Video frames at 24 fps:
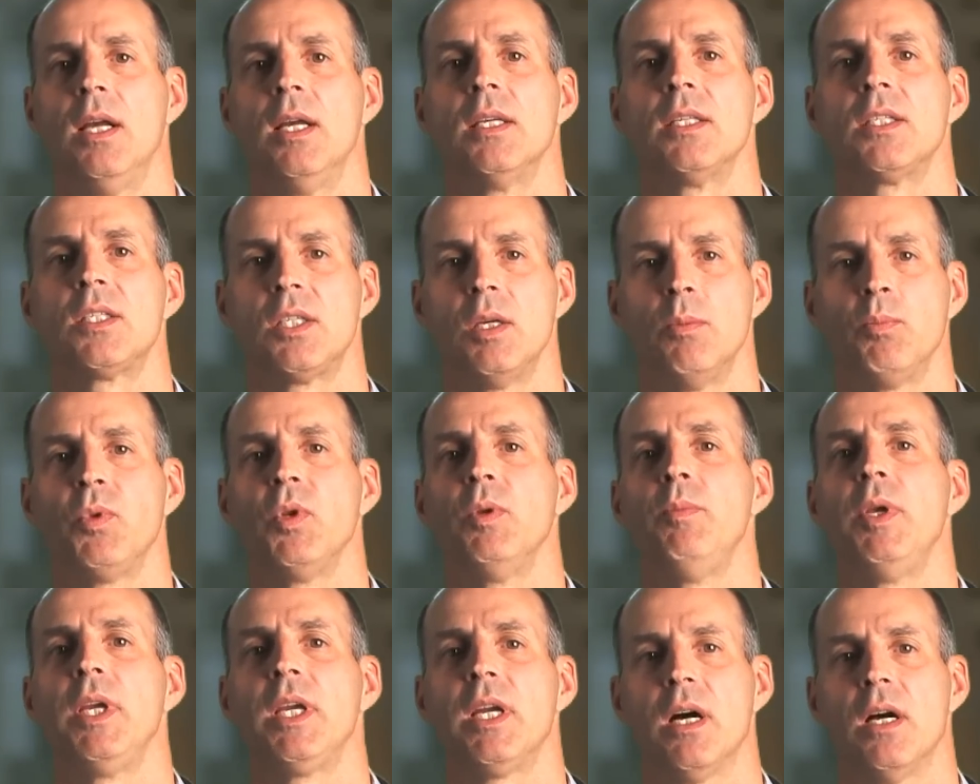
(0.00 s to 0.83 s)

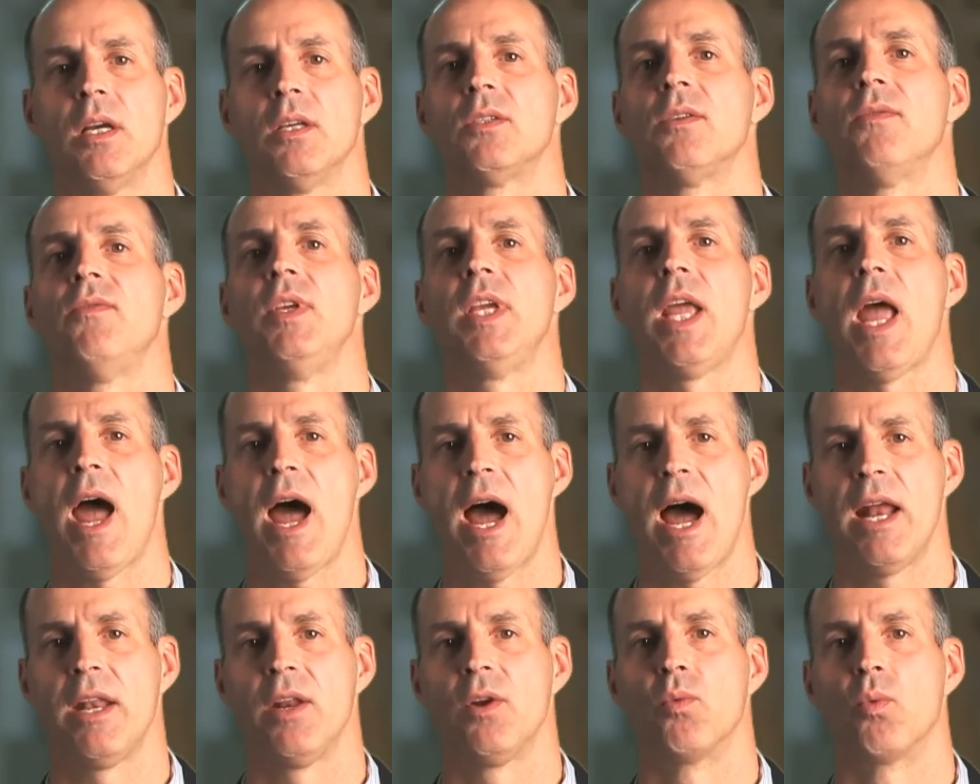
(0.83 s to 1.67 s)
simply because of the
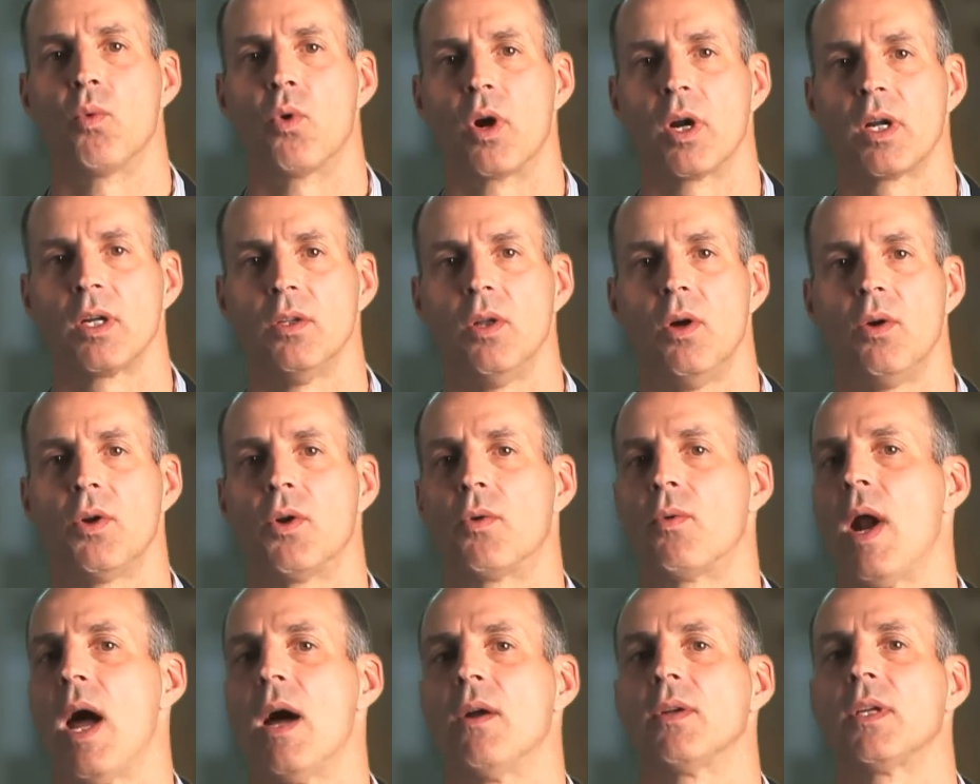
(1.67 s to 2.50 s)
added workload
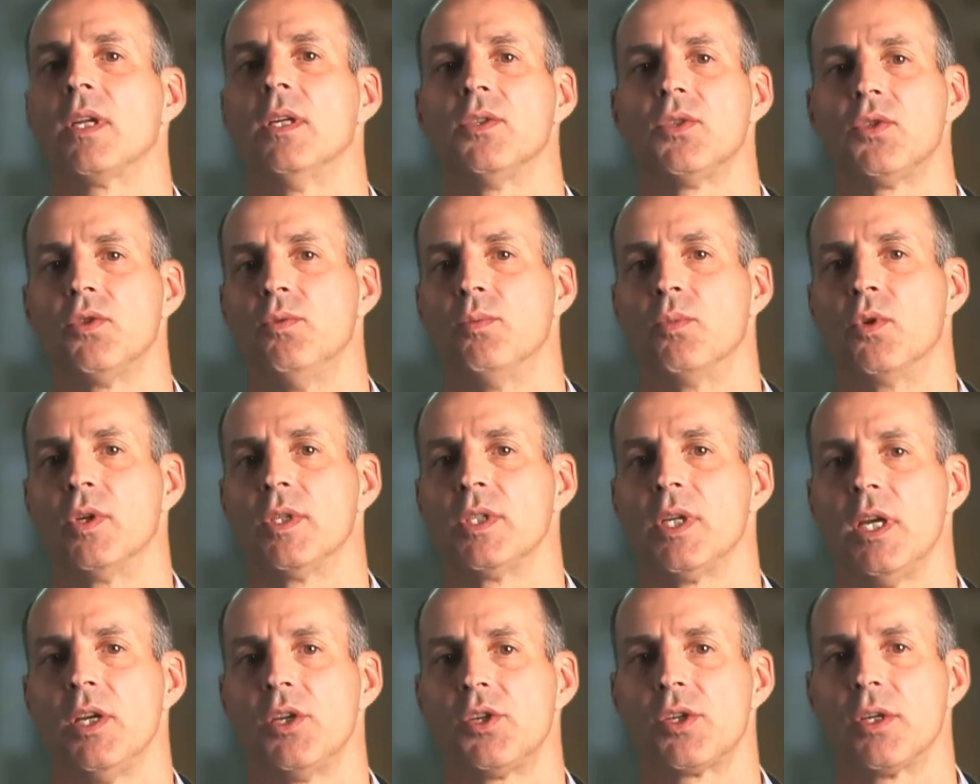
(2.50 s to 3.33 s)
around
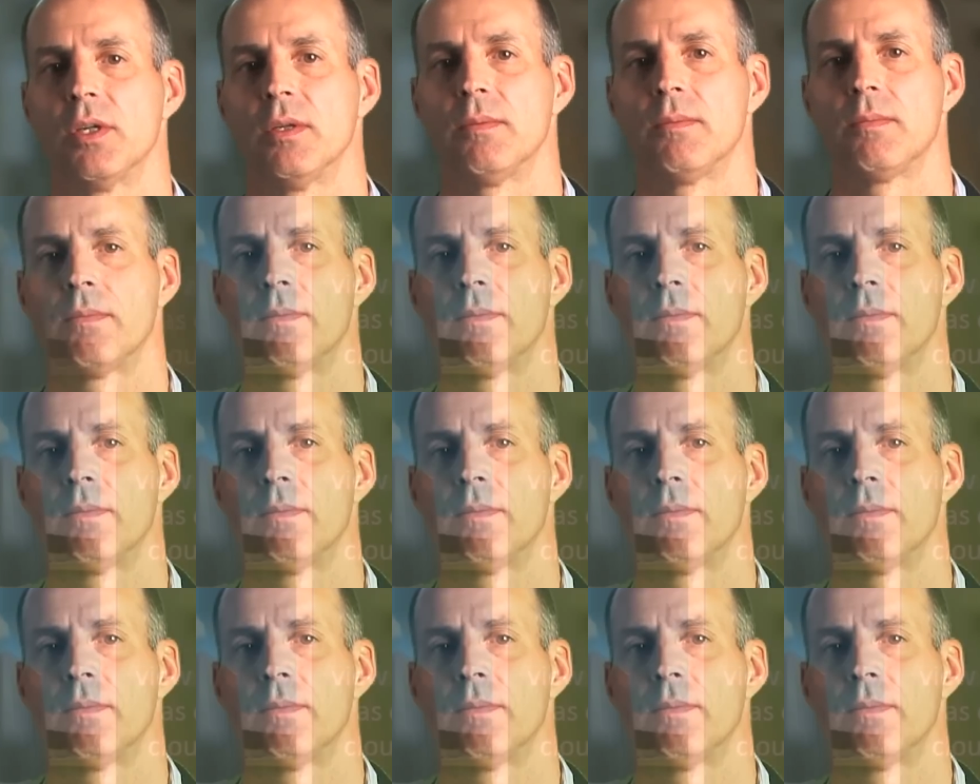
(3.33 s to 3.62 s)
consumerization.